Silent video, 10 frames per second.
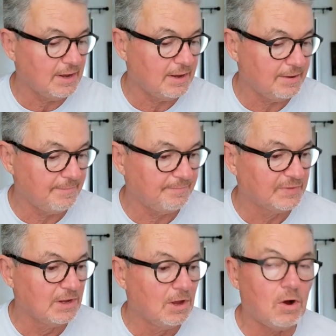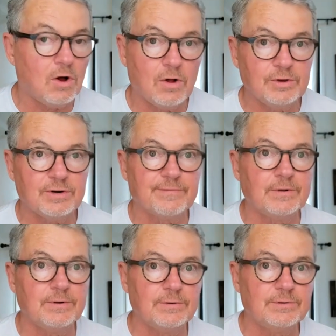All your
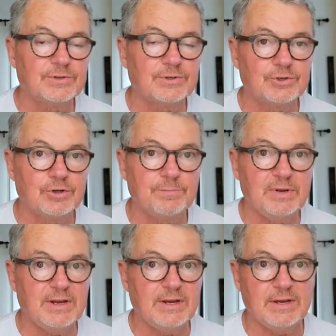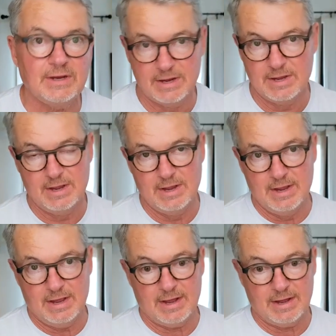foods should be
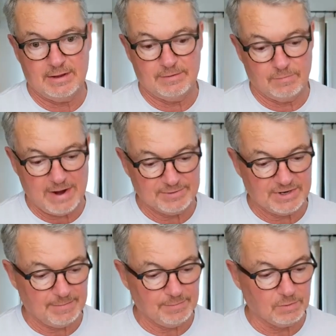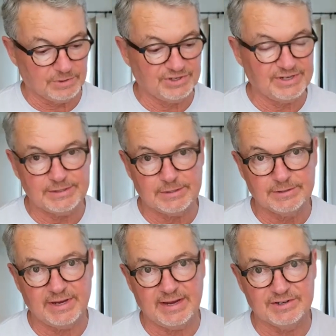wrapped up or
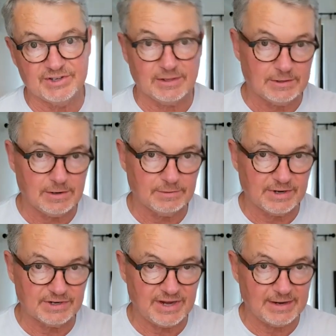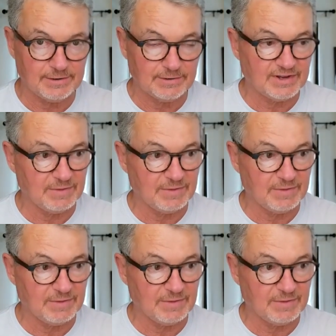sealed in silicone containers.